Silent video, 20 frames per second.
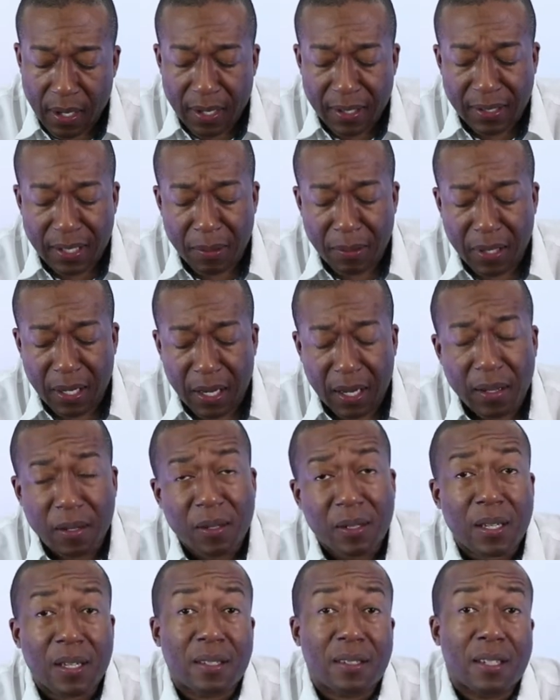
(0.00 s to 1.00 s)
Some of the
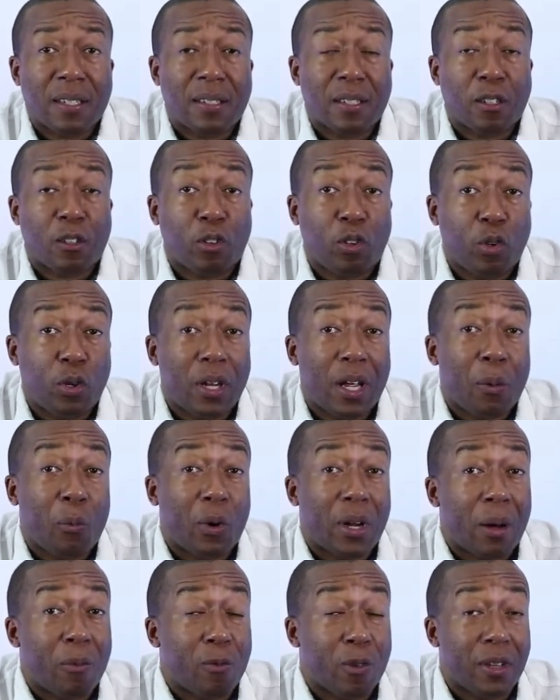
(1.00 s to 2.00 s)
other things that's included, and
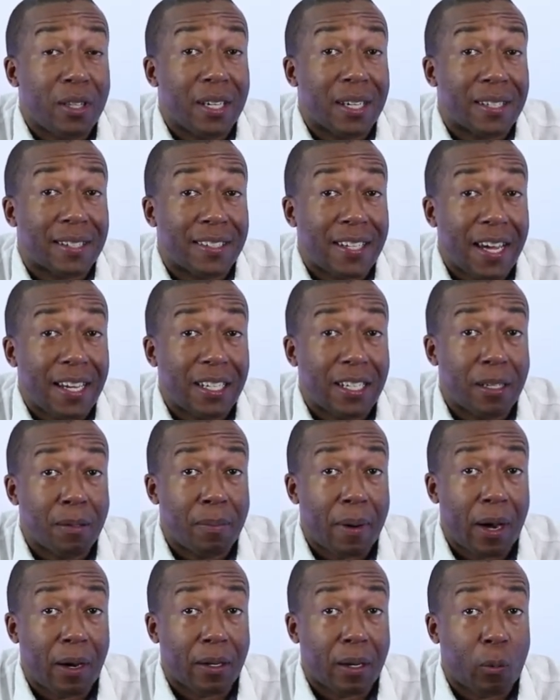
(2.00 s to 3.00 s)
what I'm really excited
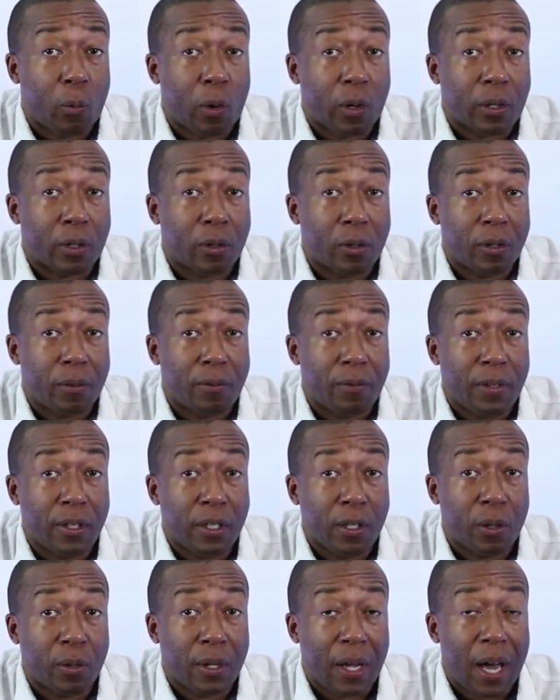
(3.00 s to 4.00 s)
about, I'm working on a
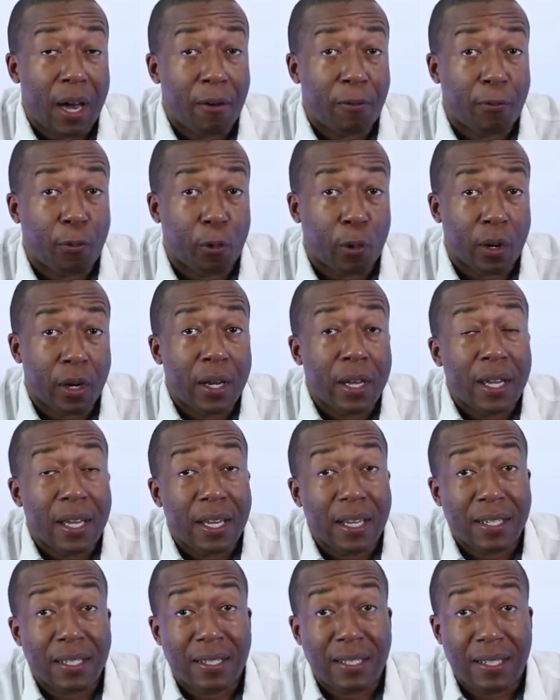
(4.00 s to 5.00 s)
video now for,
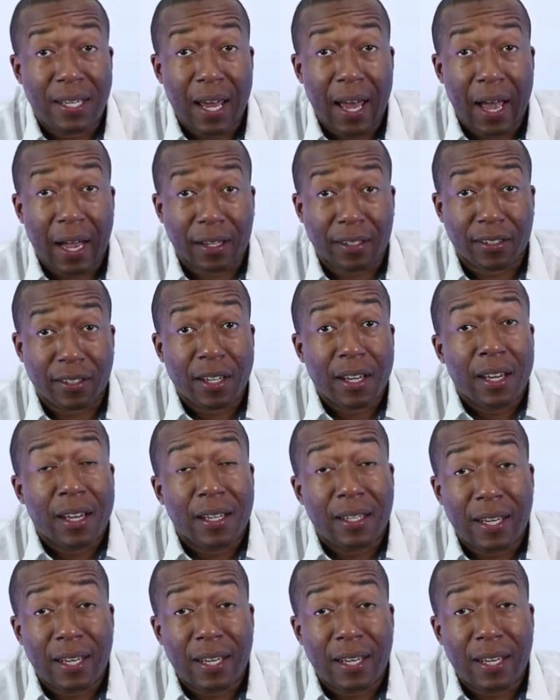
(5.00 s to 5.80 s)
is DeX.